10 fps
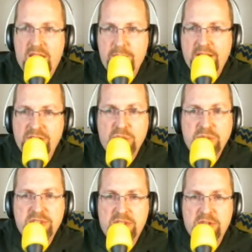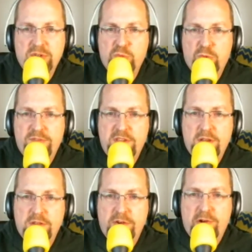they may choose to
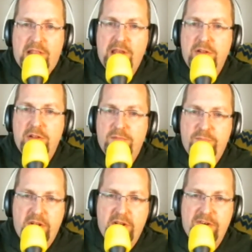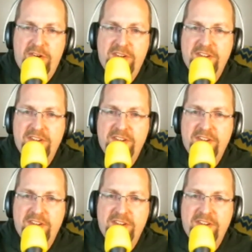reveal very little. You know.